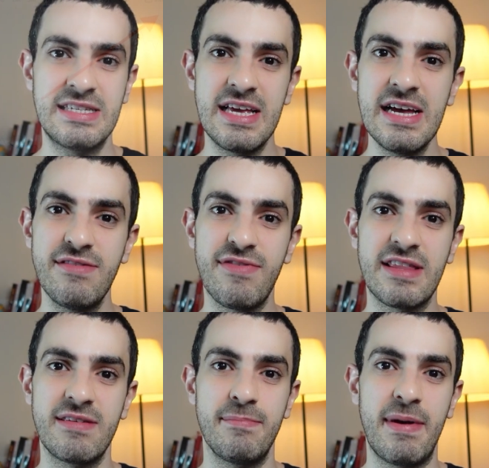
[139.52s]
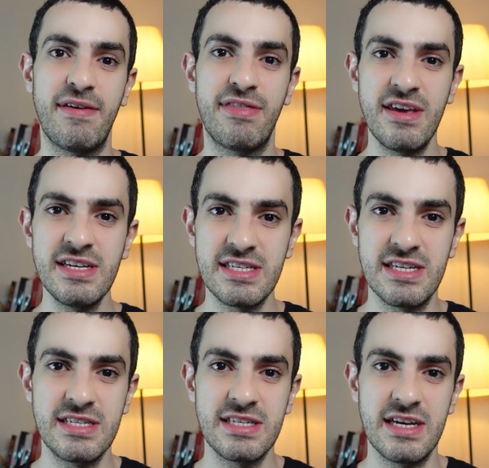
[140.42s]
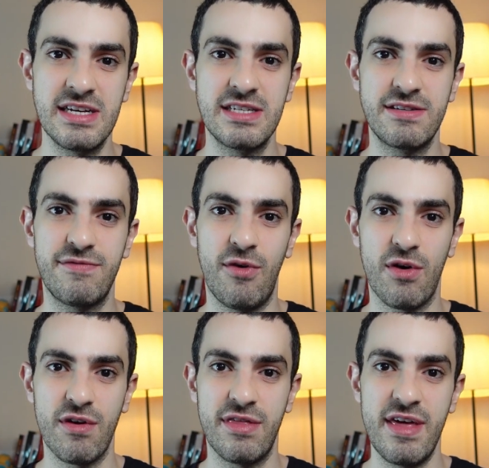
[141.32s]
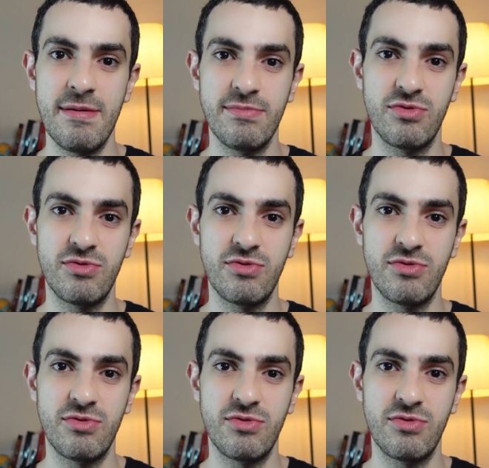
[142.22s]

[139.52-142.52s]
said that my thesis is for them